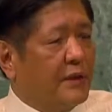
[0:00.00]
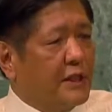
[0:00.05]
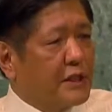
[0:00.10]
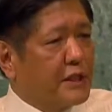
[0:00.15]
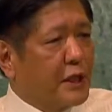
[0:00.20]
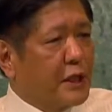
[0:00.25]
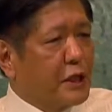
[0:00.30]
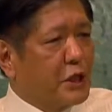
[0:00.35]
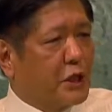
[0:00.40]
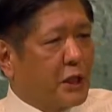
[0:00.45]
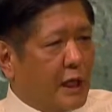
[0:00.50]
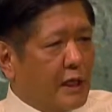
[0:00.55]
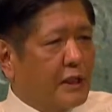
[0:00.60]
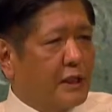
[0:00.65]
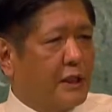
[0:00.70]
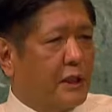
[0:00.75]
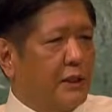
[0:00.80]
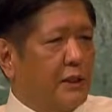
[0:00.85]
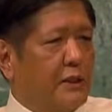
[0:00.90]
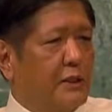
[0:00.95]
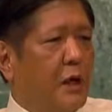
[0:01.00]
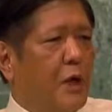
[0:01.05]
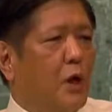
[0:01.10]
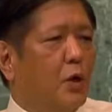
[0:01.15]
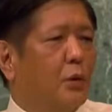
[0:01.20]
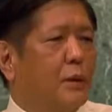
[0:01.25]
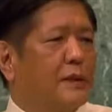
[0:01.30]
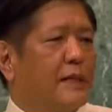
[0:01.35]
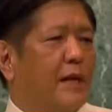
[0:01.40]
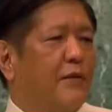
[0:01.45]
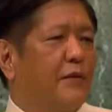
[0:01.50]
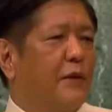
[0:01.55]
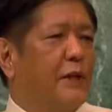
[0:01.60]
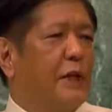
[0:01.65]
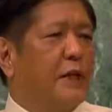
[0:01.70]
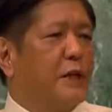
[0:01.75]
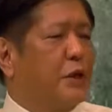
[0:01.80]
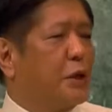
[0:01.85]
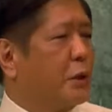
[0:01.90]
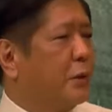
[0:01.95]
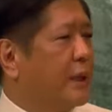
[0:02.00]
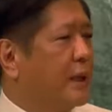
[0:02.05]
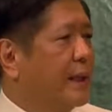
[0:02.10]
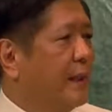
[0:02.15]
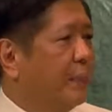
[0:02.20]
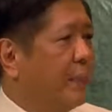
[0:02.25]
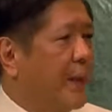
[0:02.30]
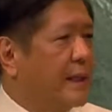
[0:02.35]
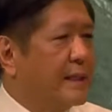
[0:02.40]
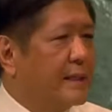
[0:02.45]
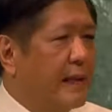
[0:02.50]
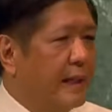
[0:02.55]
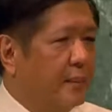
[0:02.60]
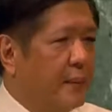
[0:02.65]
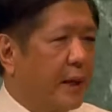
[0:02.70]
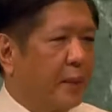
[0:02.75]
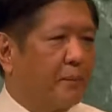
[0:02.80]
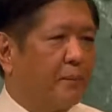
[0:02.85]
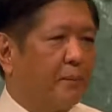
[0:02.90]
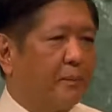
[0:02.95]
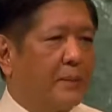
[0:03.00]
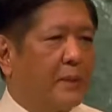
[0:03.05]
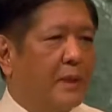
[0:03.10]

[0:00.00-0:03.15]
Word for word: This injustice was evident during the pandemic